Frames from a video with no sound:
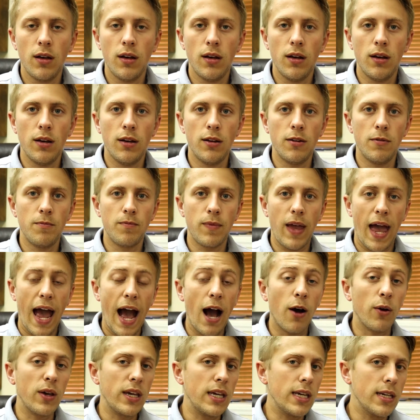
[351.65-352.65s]

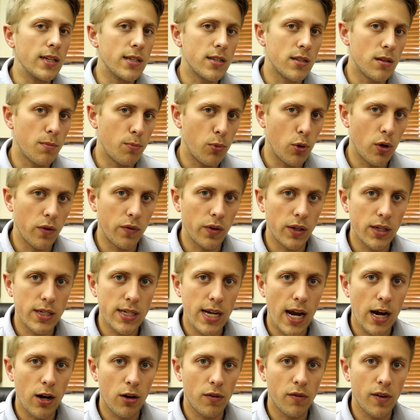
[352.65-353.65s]
how He is the perfect
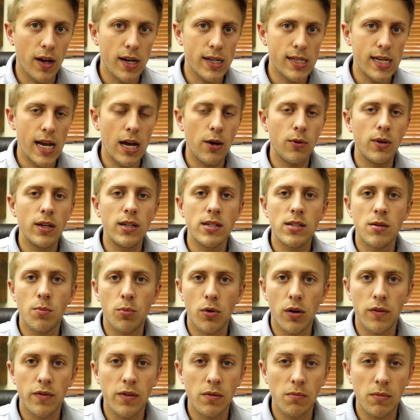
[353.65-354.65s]
sacrifice, how He is the
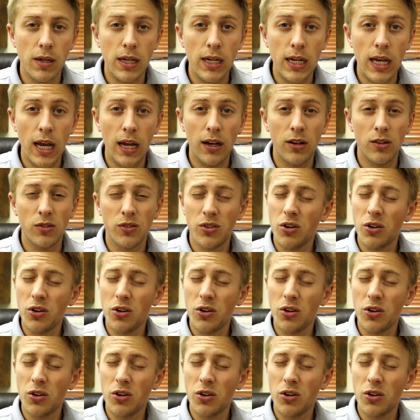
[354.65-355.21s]
perfect mediator.